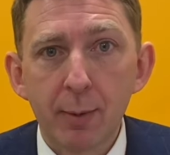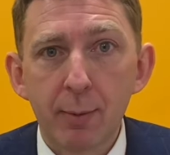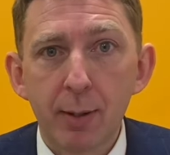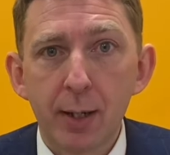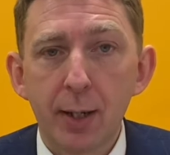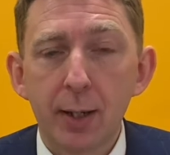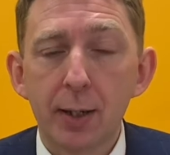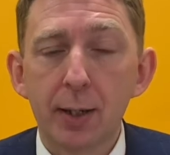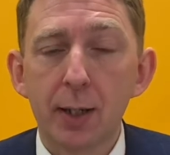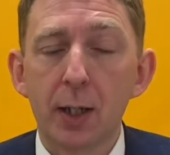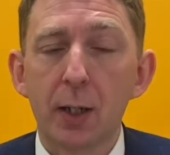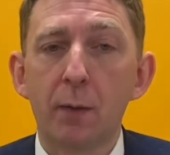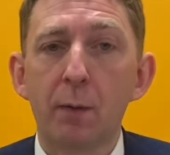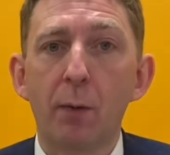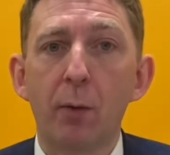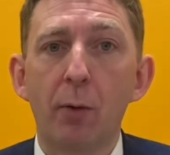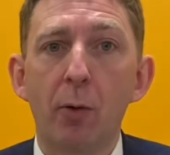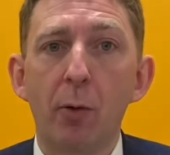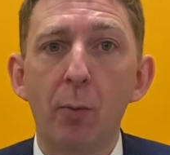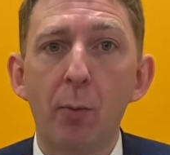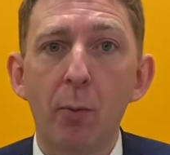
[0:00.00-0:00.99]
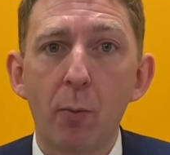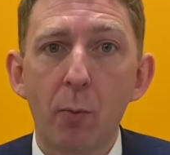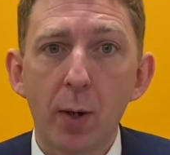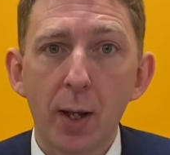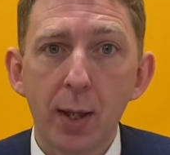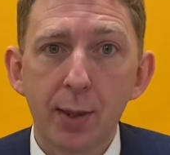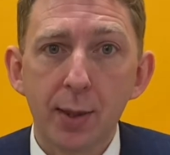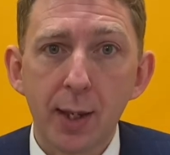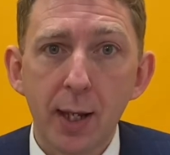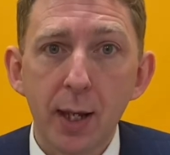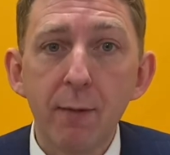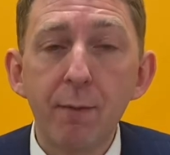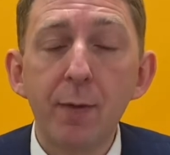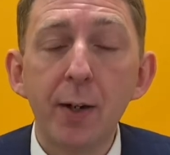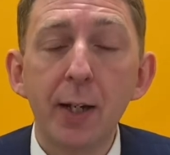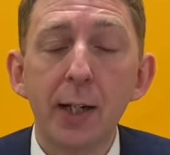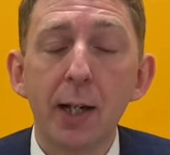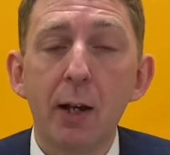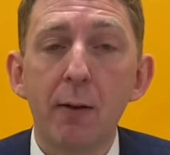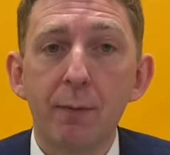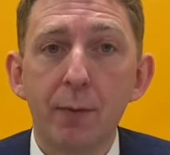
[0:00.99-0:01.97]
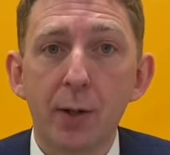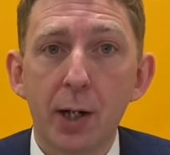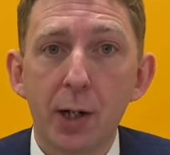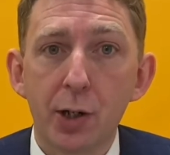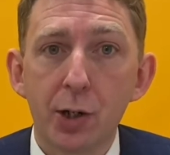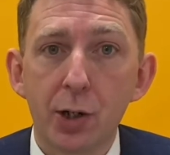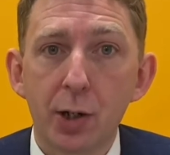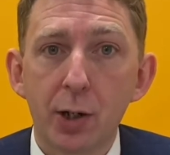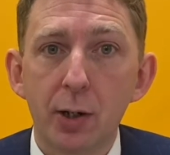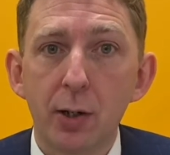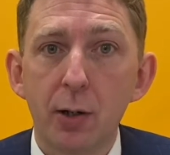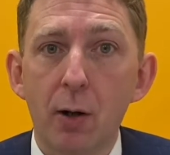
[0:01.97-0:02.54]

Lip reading: in Sixth Form, with the video version